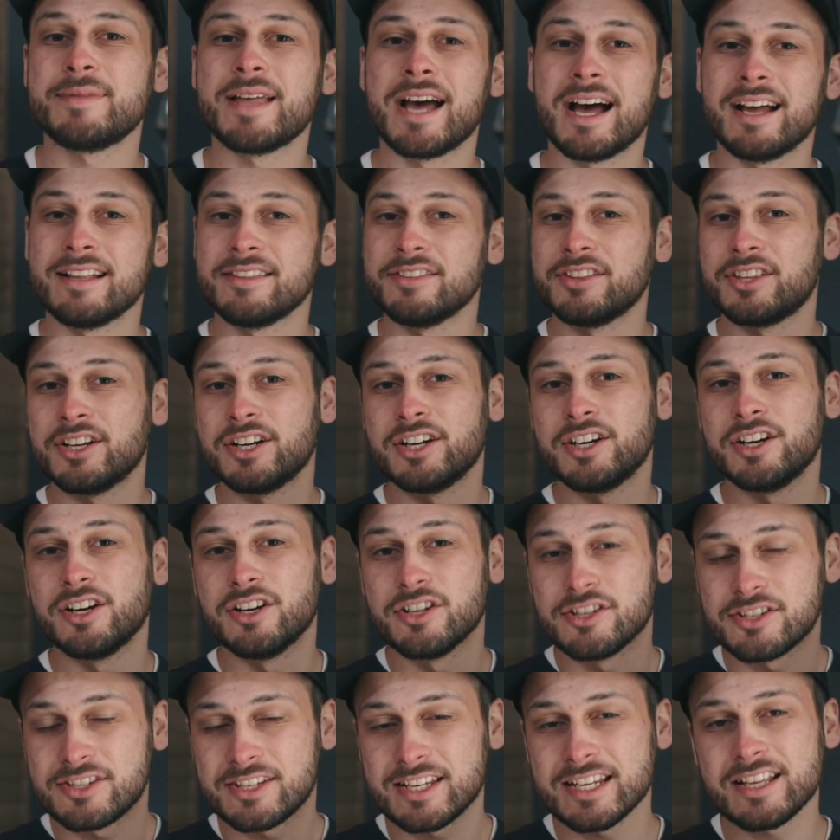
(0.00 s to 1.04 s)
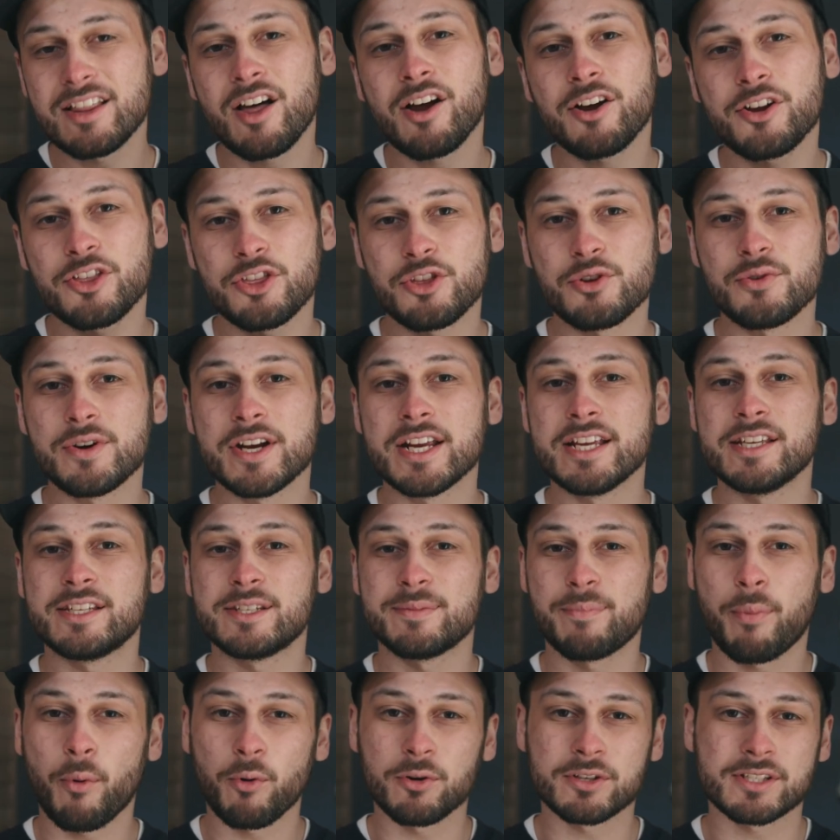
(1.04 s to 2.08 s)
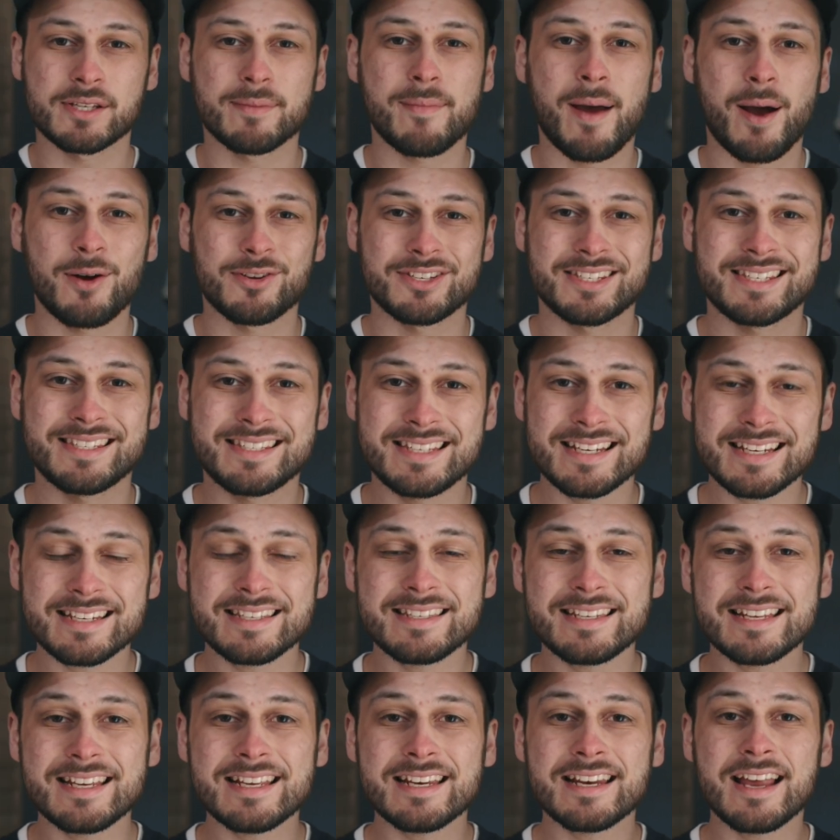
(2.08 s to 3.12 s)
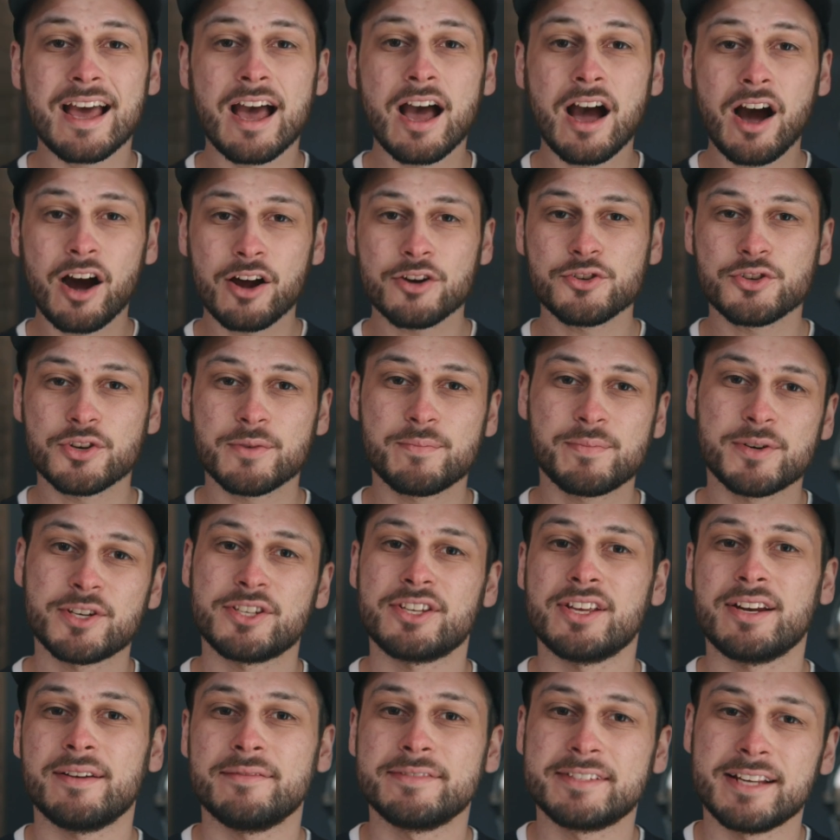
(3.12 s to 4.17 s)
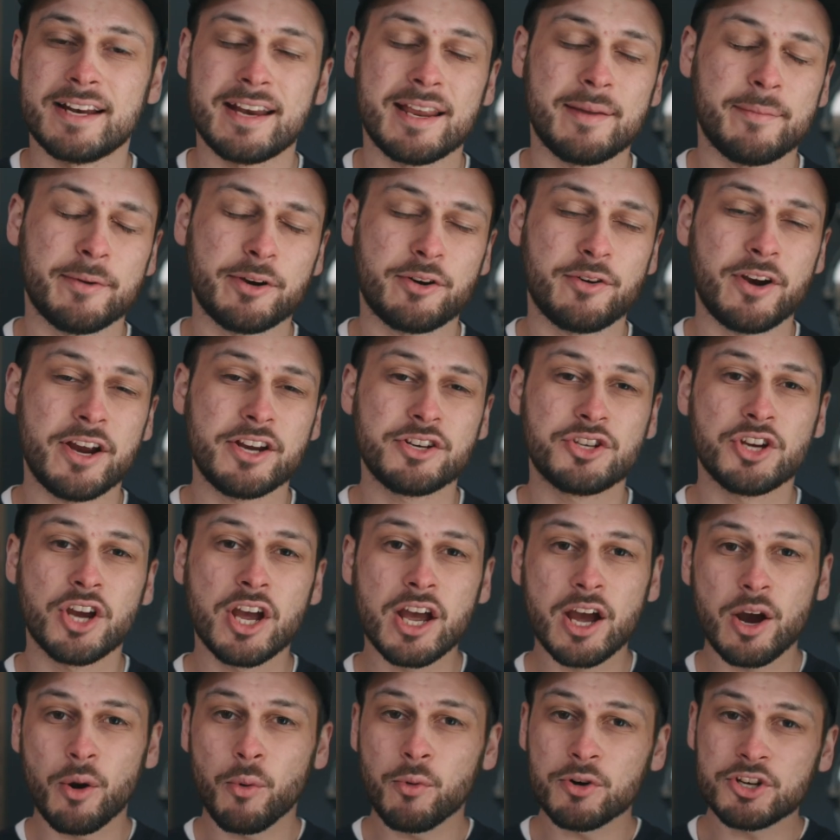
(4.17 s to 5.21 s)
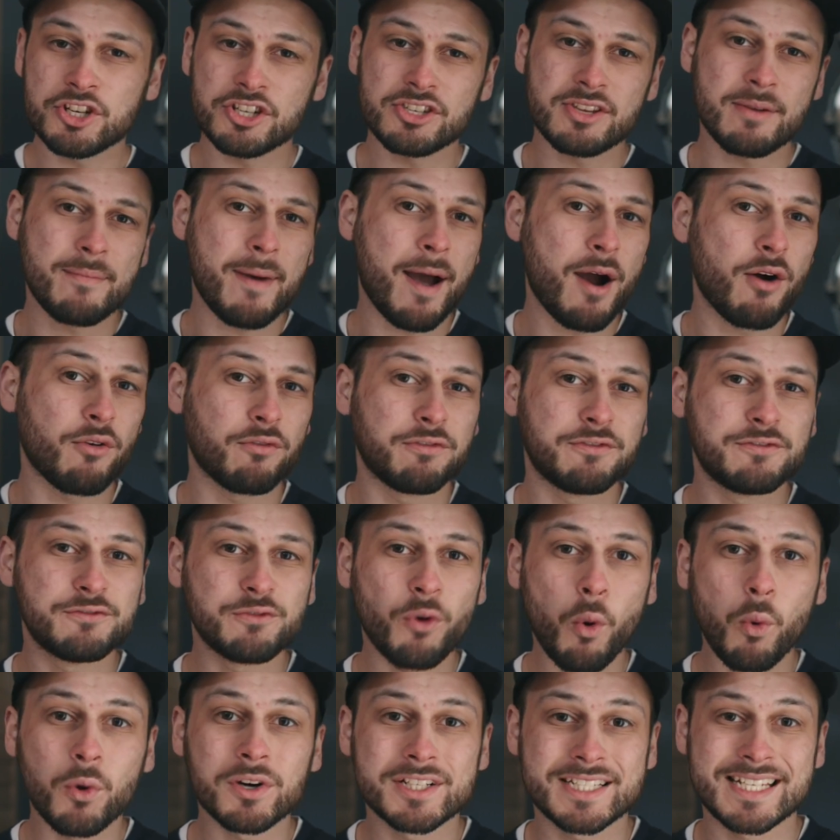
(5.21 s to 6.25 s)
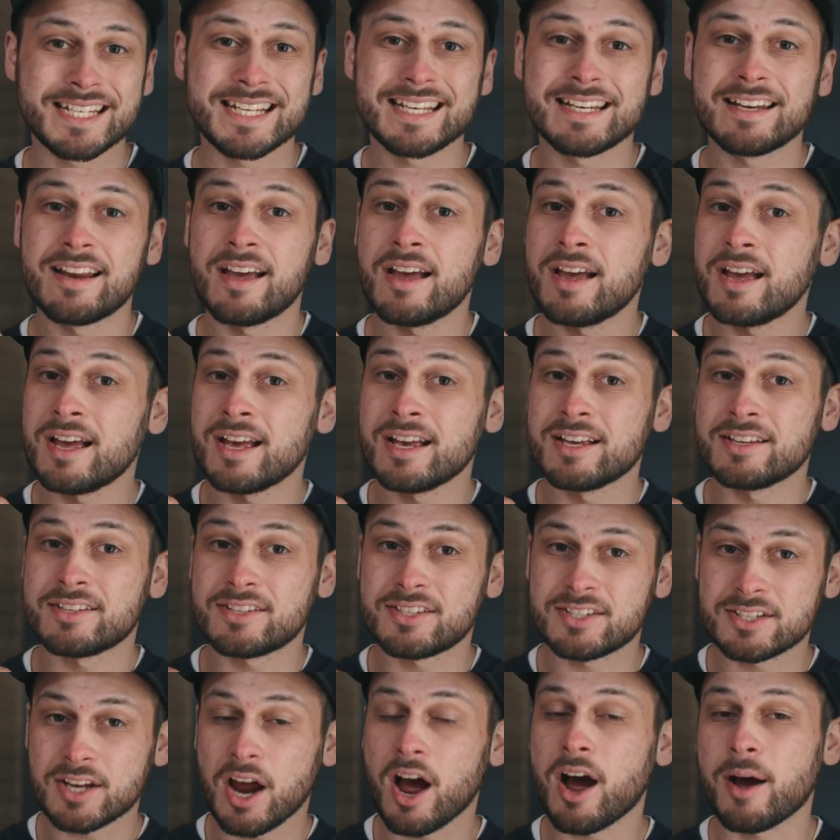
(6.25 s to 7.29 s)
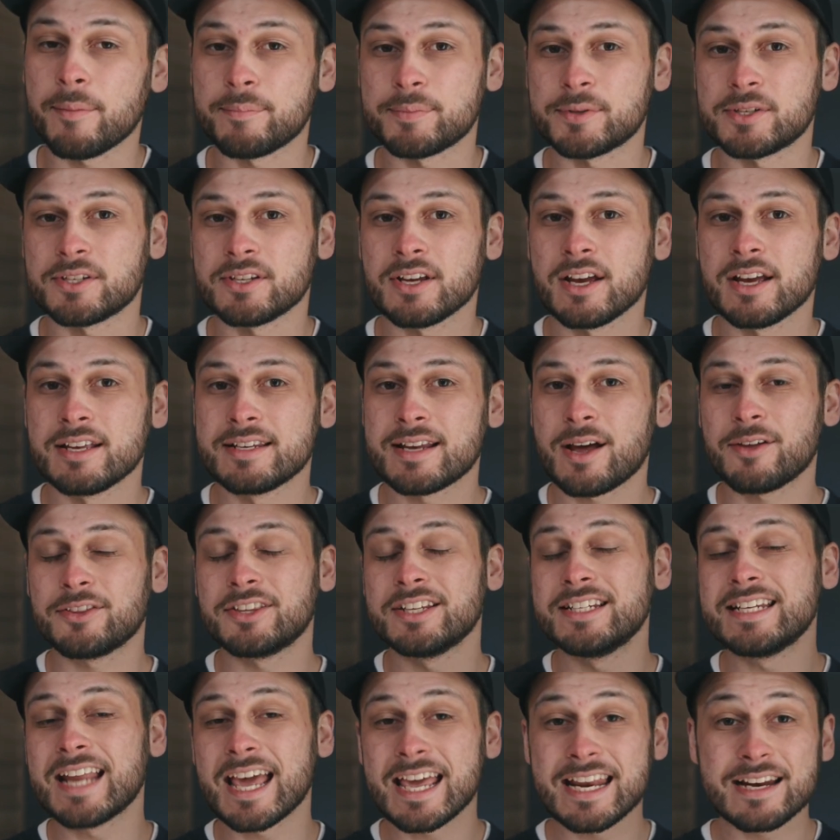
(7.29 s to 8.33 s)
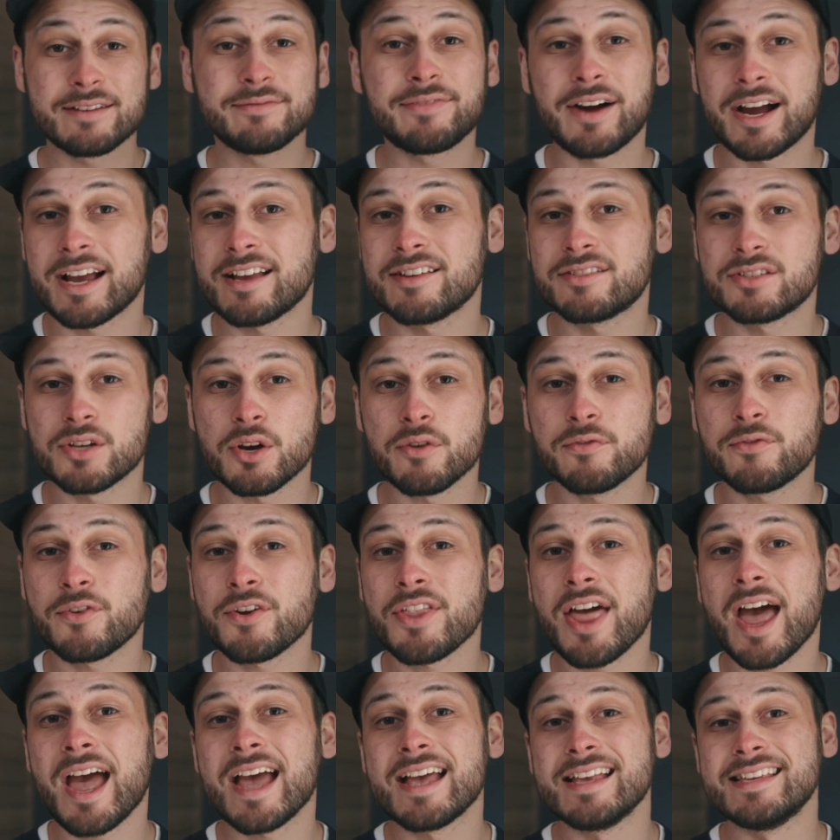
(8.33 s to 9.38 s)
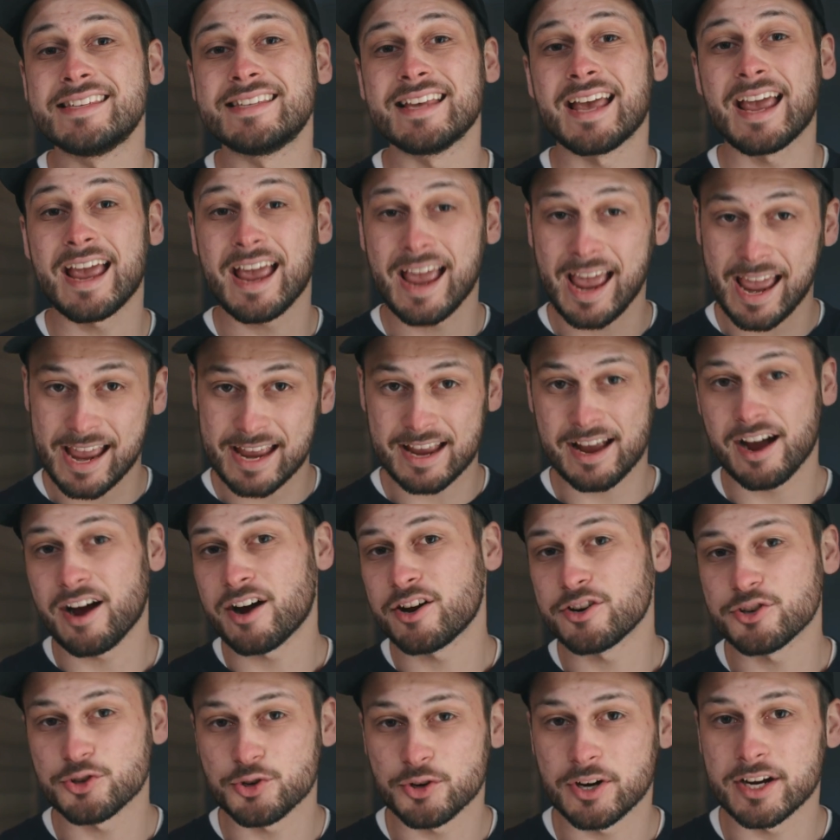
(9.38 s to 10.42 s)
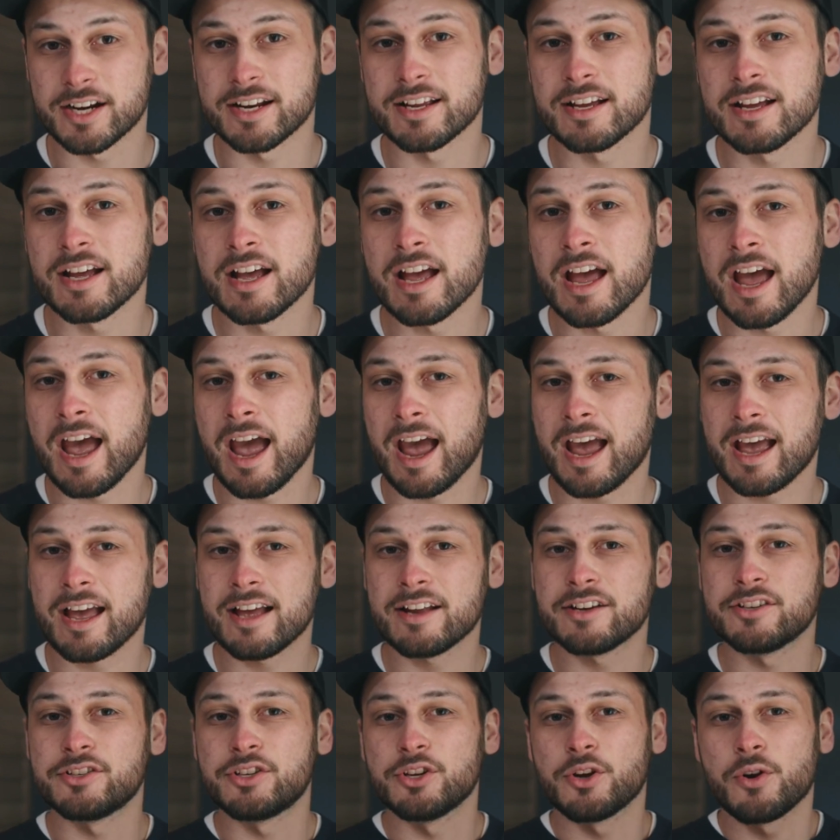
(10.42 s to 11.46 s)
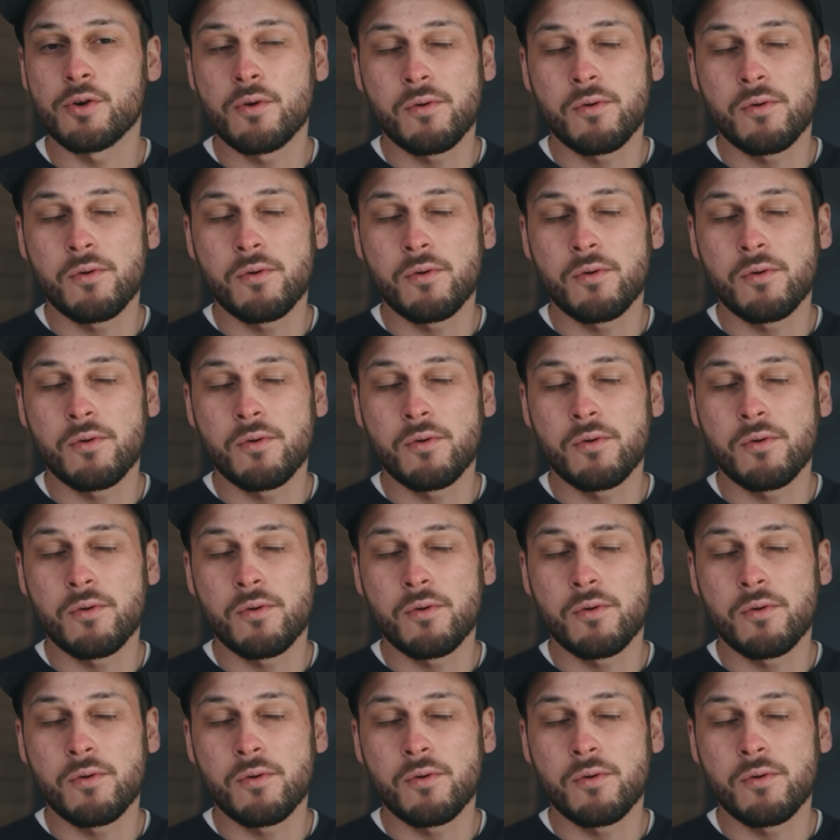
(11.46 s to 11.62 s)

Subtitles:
that their CLog 3 sports about 1600% of dynamic range, which is about 14 stops. Now, the native ISO for that is 800. And